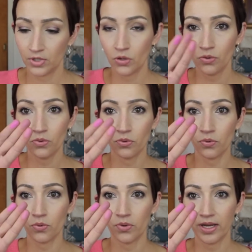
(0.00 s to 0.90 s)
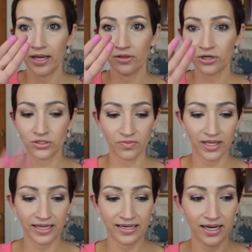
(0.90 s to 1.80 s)
Ooh, it looks
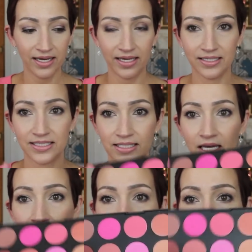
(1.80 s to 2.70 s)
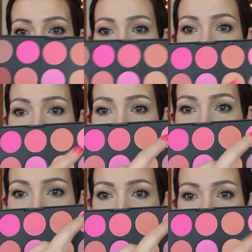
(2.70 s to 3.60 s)
really nice. I
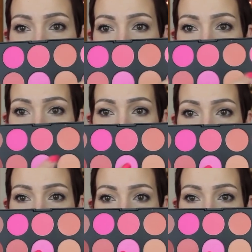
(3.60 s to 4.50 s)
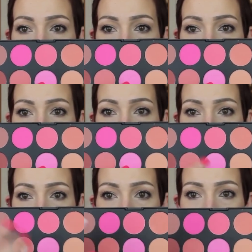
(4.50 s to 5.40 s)
swatched these two and this one right
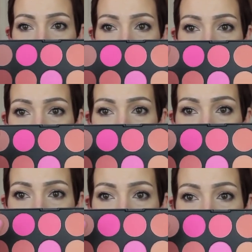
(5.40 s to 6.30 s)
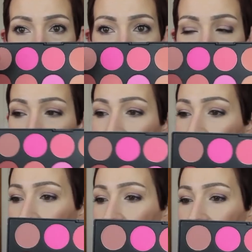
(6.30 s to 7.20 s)
here. So yeah, they
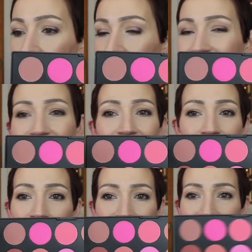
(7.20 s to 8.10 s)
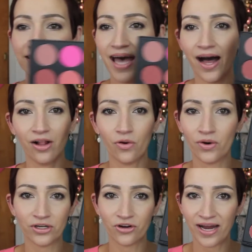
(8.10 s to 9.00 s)
look really nice. It's hard to tell
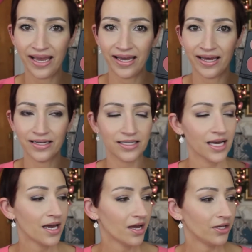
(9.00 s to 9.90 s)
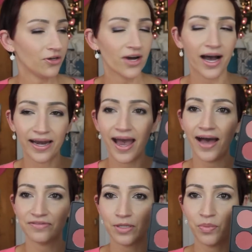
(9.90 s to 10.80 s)
on your hand. You kind of
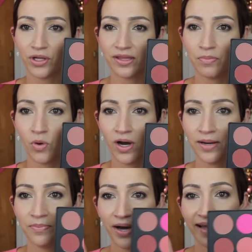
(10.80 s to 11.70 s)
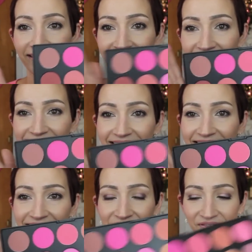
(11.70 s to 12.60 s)
have to put them on, but this
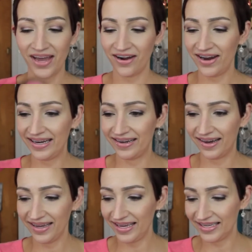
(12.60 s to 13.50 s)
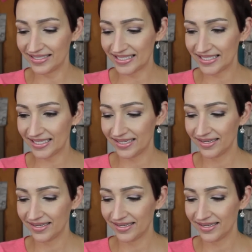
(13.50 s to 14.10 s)
is very nice.